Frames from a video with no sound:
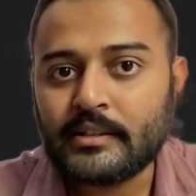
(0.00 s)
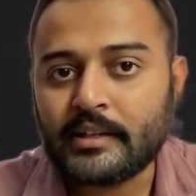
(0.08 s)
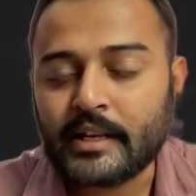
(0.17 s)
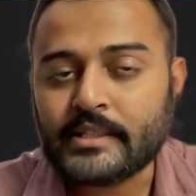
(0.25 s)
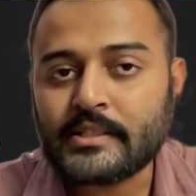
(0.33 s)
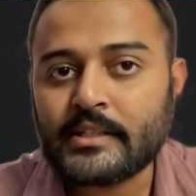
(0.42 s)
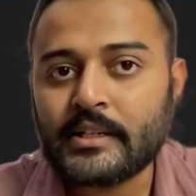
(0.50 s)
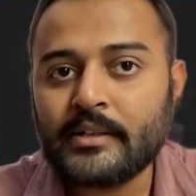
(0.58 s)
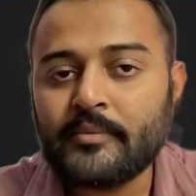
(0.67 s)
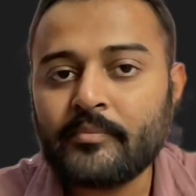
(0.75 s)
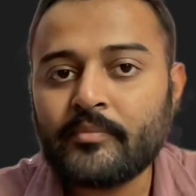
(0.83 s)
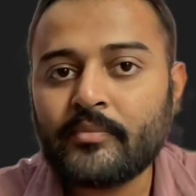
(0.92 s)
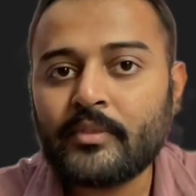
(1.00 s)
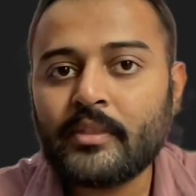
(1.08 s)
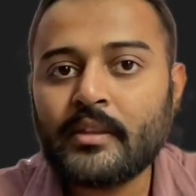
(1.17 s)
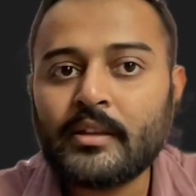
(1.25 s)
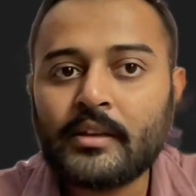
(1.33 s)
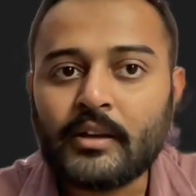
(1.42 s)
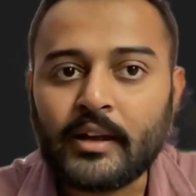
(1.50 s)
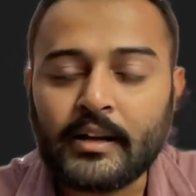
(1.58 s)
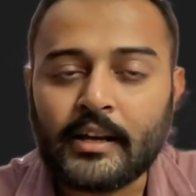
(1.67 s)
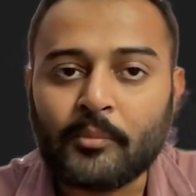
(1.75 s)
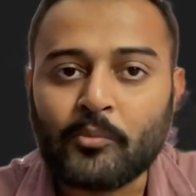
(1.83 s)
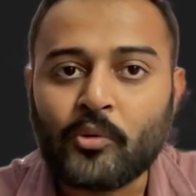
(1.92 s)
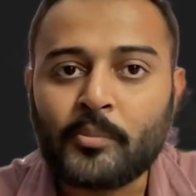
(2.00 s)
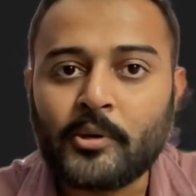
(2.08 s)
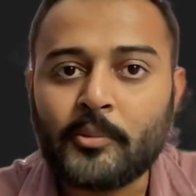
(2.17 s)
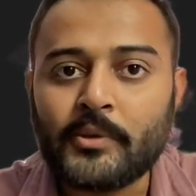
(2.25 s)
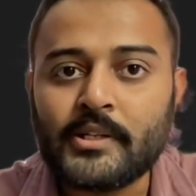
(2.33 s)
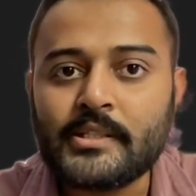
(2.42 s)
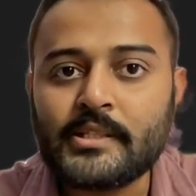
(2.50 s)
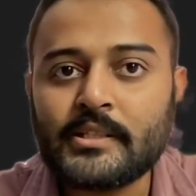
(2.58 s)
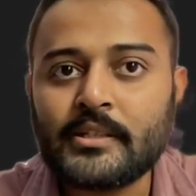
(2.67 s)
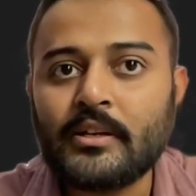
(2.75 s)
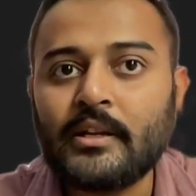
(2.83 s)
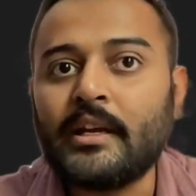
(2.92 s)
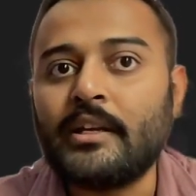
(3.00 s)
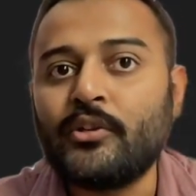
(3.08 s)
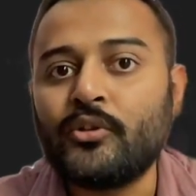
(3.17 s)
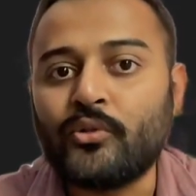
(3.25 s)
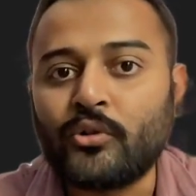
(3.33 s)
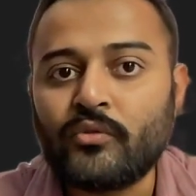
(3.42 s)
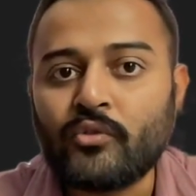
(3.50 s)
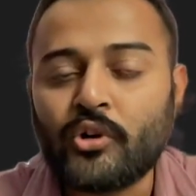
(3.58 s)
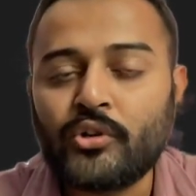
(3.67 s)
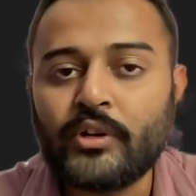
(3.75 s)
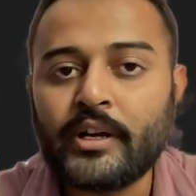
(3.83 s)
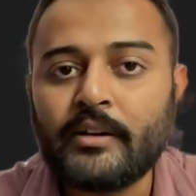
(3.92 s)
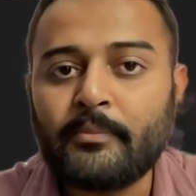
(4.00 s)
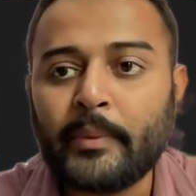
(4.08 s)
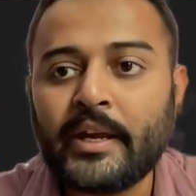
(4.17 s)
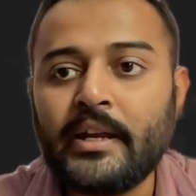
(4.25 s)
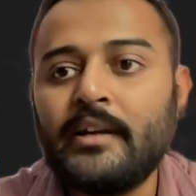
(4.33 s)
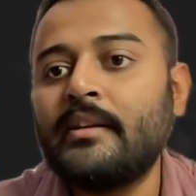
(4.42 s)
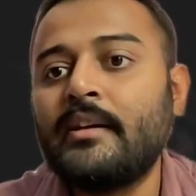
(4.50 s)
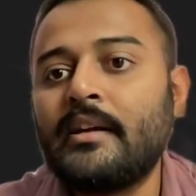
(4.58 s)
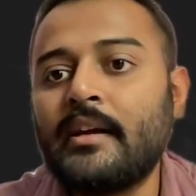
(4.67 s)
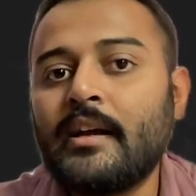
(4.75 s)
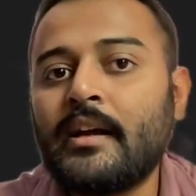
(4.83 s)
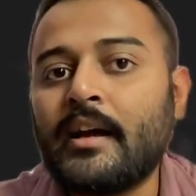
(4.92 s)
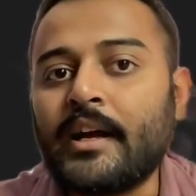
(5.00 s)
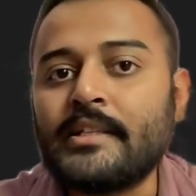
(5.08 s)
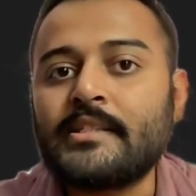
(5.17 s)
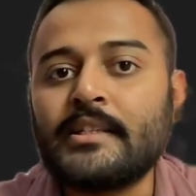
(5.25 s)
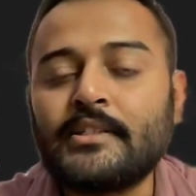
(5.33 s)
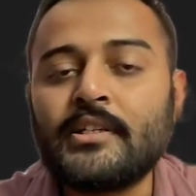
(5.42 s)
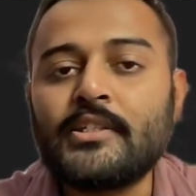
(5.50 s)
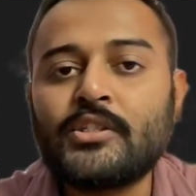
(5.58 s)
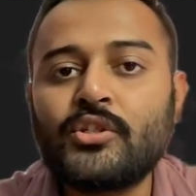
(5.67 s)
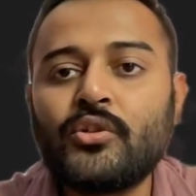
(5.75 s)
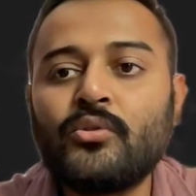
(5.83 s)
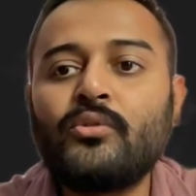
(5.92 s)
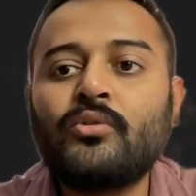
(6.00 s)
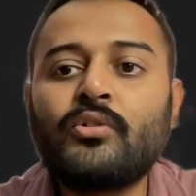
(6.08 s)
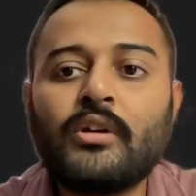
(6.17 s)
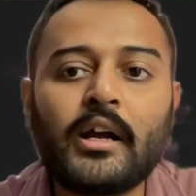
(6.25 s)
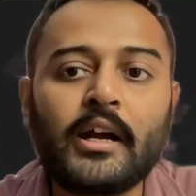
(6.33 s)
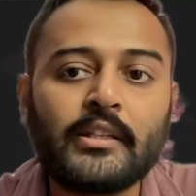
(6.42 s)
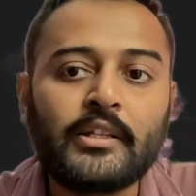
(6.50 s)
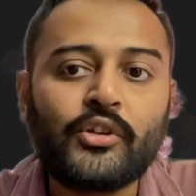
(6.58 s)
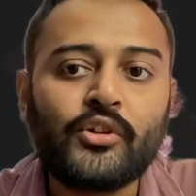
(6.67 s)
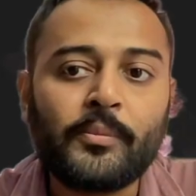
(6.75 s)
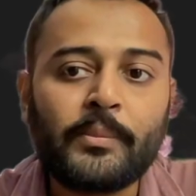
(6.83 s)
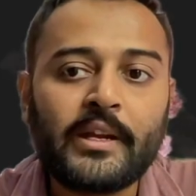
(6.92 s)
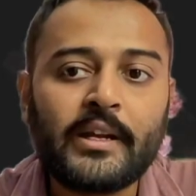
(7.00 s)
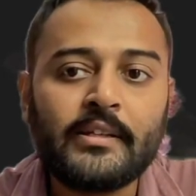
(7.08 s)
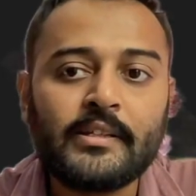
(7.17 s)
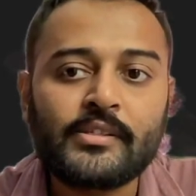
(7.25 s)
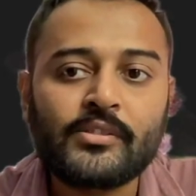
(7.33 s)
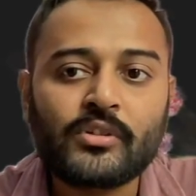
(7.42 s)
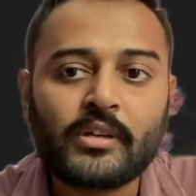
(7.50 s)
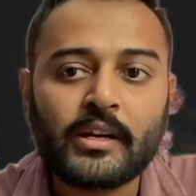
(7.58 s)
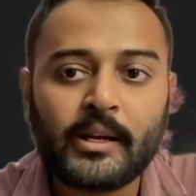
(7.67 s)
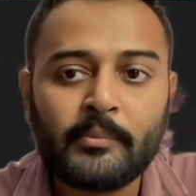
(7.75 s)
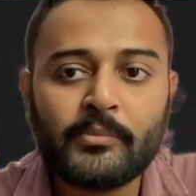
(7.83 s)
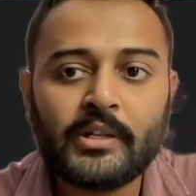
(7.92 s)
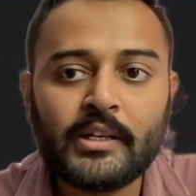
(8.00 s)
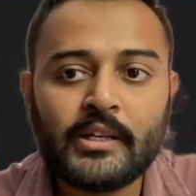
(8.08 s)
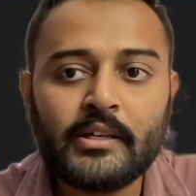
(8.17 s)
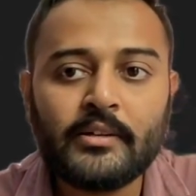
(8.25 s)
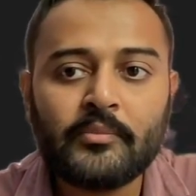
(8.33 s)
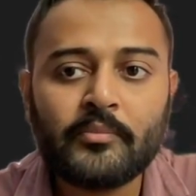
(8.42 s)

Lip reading: testing and demo purpose and you don't want to get paid, I suggest you either you update the script here